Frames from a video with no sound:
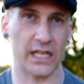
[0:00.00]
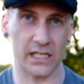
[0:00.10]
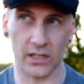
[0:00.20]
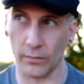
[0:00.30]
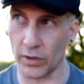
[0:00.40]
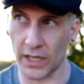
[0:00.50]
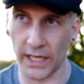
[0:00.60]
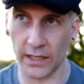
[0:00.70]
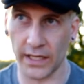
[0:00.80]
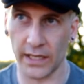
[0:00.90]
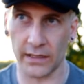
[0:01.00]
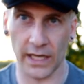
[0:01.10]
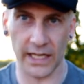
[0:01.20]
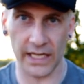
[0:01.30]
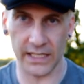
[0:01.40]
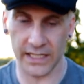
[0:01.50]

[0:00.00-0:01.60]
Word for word: He's completely, like, he's